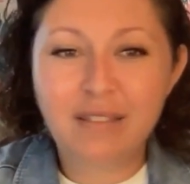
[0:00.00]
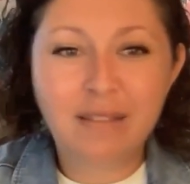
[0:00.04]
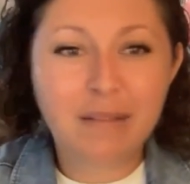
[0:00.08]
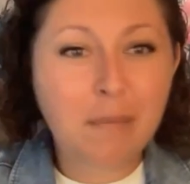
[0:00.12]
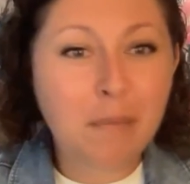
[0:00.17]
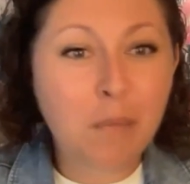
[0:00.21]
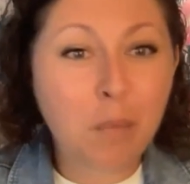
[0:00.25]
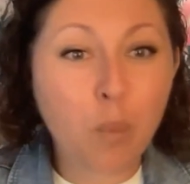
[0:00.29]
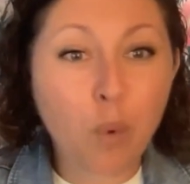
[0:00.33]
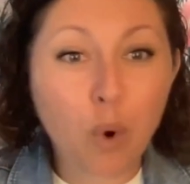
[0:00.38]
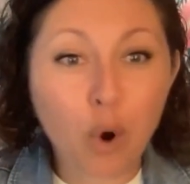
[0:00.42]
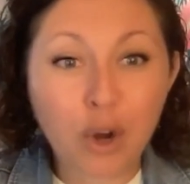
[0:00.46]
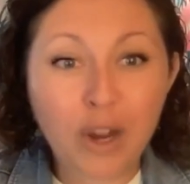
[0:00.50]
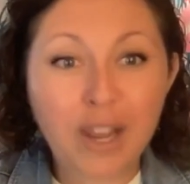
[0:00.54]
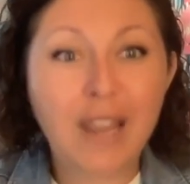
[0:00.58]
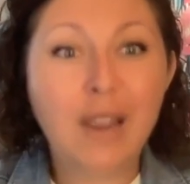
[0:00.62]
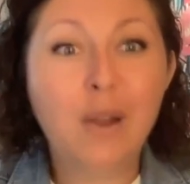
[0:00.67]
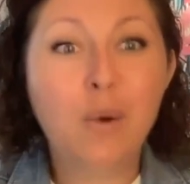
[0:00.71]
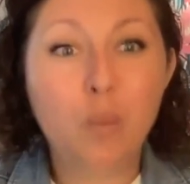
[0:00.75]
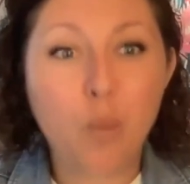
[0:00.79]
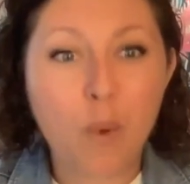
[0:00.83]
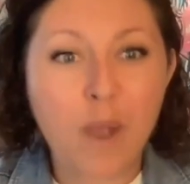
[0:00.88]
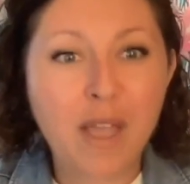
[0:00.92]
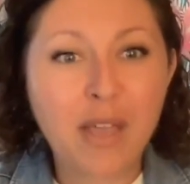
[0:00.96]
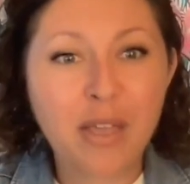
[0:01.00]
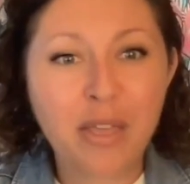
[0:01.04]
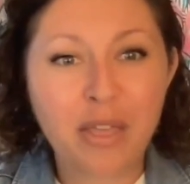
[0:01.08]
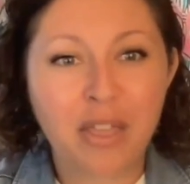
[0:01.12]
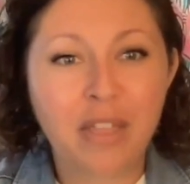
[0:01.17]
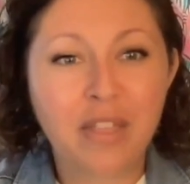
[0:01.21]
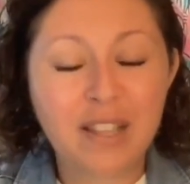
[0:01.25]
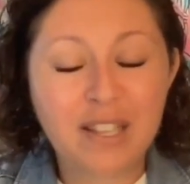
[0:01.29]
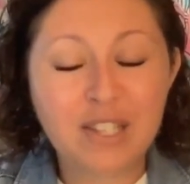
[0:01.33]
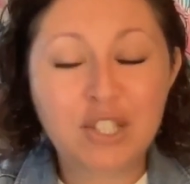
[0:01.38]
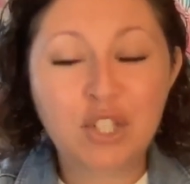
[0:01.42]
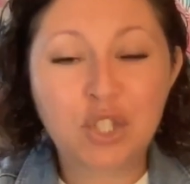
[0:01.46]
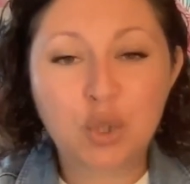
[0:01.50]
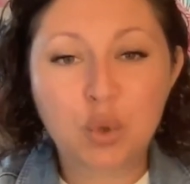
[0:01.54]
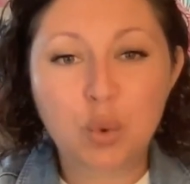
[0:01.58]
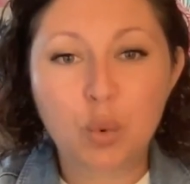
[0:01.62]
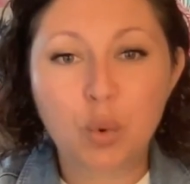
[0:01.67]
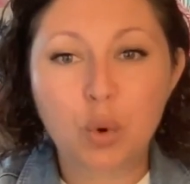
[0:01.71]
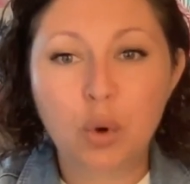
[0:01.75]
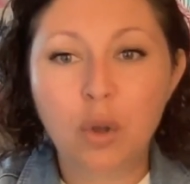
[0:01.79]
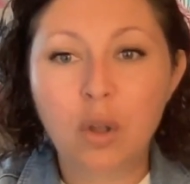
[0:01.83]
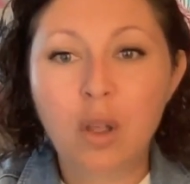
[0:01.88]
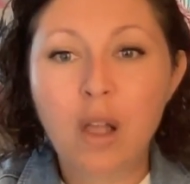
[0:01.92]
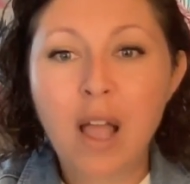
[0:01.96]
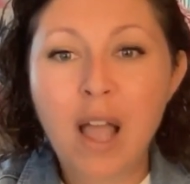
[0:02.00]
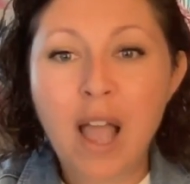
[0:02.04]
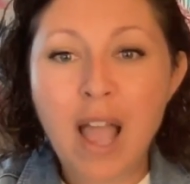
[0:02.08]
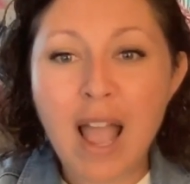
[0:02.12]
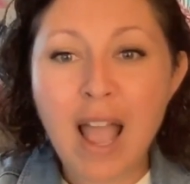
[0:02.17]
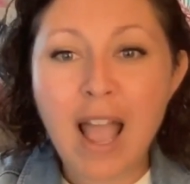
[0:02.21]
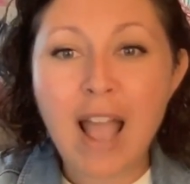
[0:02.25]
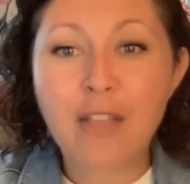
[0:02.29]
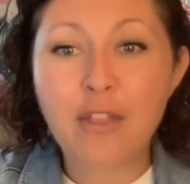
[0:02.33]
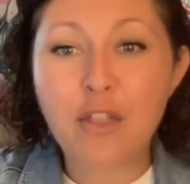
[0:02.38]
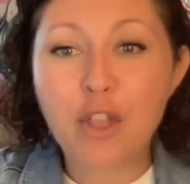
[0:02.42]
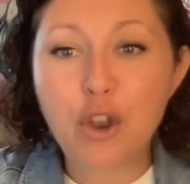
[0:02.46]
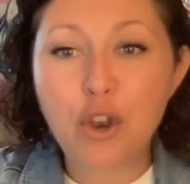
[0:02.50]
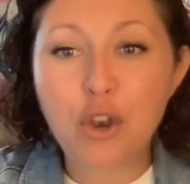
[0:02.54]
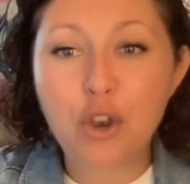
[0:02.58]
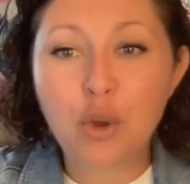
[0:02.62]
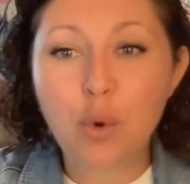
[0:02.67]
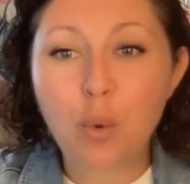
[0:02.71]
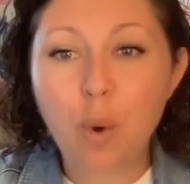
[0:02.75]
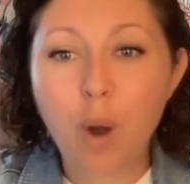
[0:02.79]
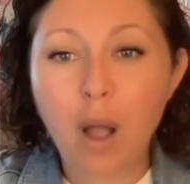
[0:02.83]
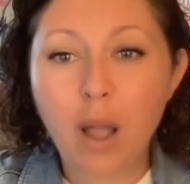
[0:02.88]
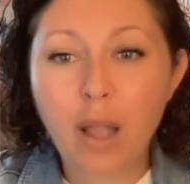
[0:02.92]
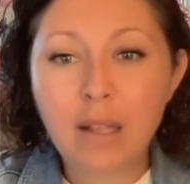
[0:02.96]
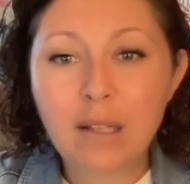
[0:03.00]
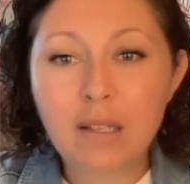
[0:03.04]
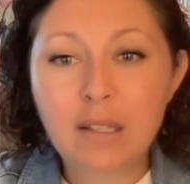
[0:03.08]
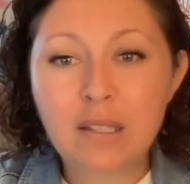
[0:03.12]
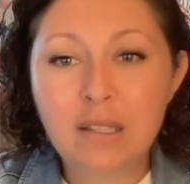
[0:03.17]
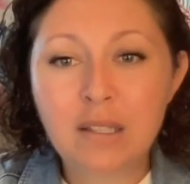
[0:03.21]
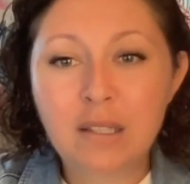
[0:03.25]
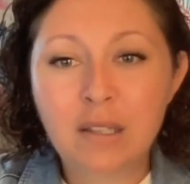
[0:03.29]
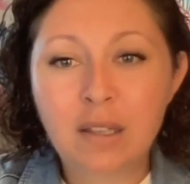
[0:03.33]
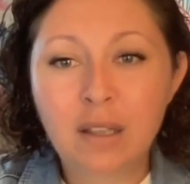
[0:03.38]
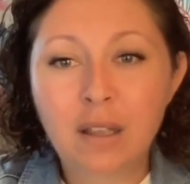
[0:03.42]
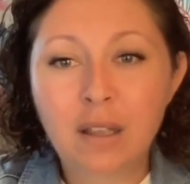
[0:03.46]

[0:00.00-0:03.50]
working with this tool and the nuance,